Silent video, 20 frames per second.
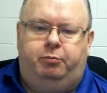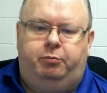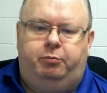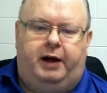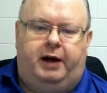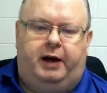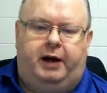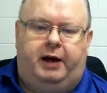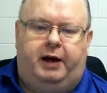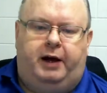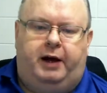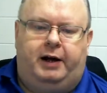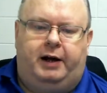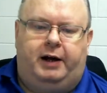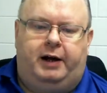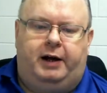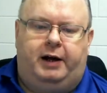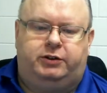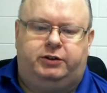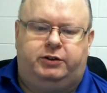I just,
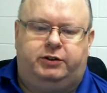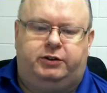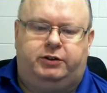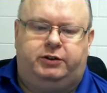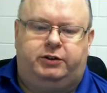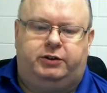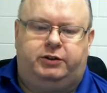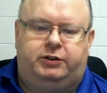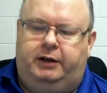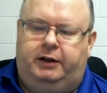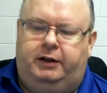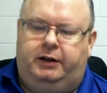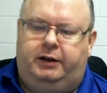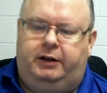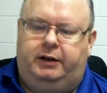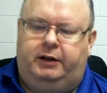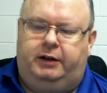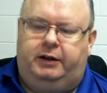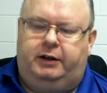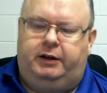again,
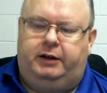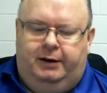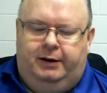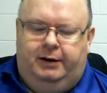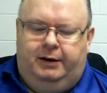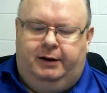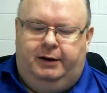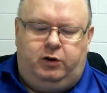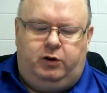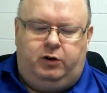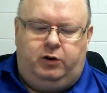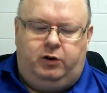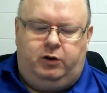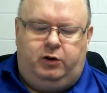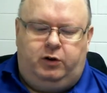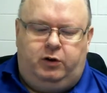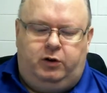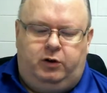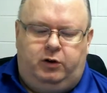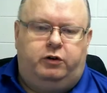it's hard to
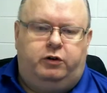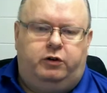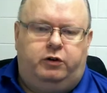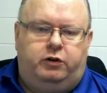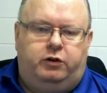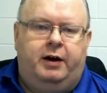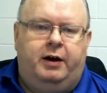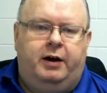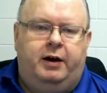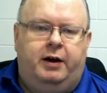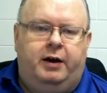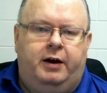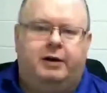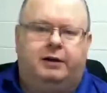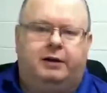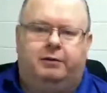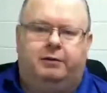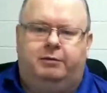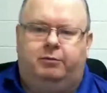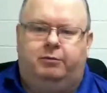justify us buying it
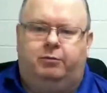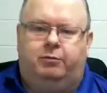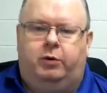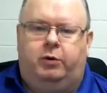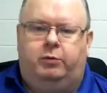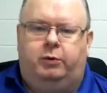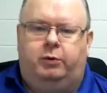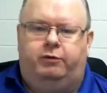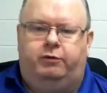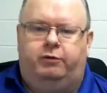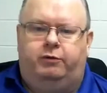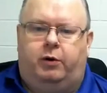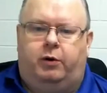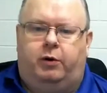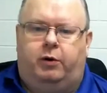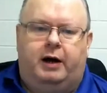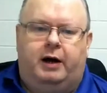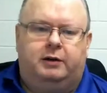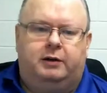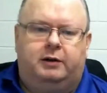when we've already
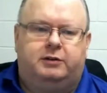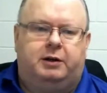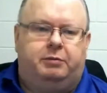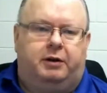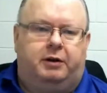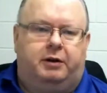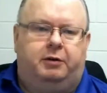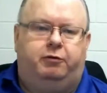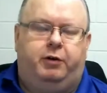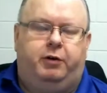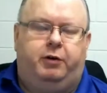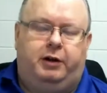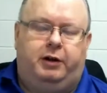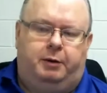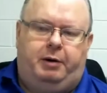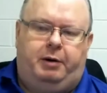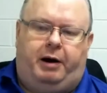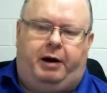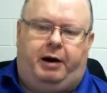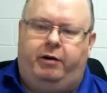got something fairly
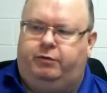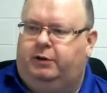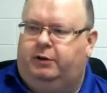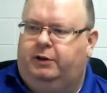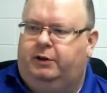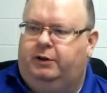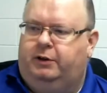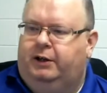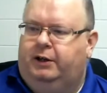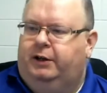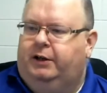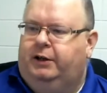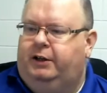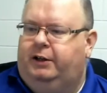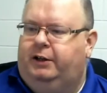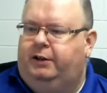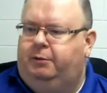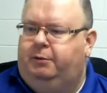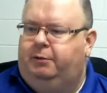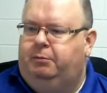powerful
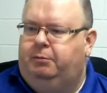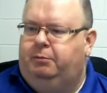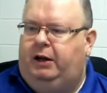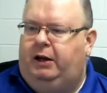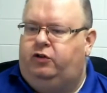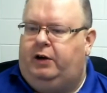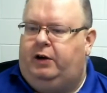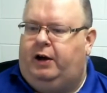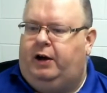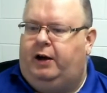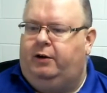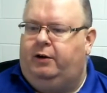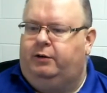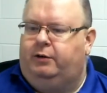in Media Shout.